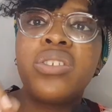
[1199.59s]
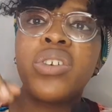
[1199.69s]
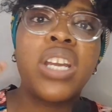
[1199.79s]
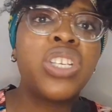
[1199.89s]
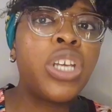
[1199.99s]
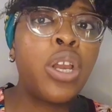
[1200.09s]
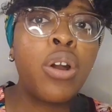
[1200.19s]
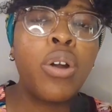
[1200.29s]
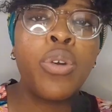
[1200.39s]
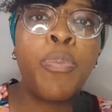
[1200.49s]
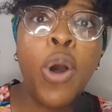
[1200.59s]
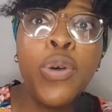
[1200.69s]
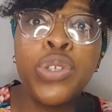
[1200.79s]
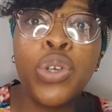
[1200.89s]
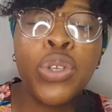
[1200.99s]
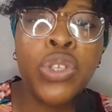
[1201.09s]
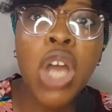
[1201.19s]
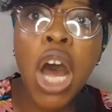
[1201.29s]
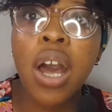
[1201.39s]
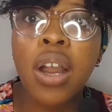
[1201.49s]
you can share you post your
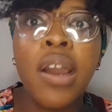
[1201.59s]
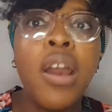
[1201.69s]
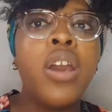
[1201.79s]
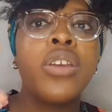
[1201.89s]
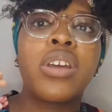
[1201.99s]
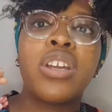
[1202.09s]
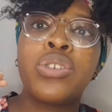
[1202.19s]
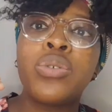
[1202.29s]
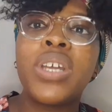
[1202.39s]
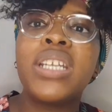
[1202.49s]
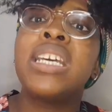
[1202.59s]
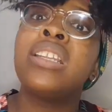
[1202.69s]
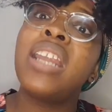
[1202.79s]
stock, you can do that, and then